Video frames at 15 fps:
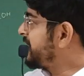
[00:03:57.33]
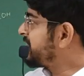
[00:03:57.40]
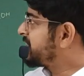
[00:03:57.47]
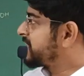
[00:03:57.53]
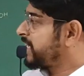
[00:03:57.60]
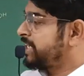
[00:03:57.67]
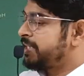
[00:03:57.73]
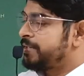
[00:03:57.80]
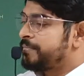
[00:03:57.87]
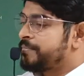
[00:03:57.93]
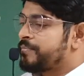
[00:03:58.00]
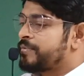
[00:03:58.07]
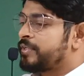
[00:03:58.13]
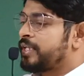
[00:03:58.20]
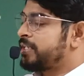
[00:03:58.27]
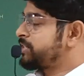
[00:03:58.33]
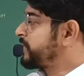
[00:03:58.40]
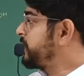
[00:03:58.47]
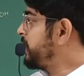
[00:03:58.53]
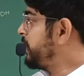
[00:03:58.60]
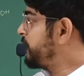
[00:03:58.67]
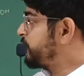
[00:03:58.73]
inside? That
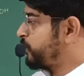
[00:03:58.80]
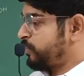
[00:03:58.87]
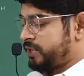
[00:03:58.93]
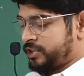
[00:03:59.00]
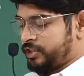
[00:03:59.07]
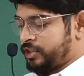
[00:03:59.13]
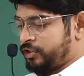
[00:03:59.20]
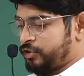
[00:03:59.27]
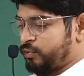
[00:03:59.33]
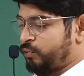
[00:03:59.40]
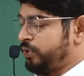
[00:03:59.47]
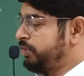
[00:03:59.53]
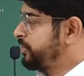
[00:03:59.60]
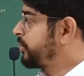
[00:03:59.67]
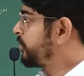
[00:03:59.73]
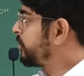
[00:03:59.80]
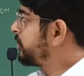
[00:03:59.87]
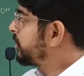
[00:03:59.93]
is CHO and CH2OH.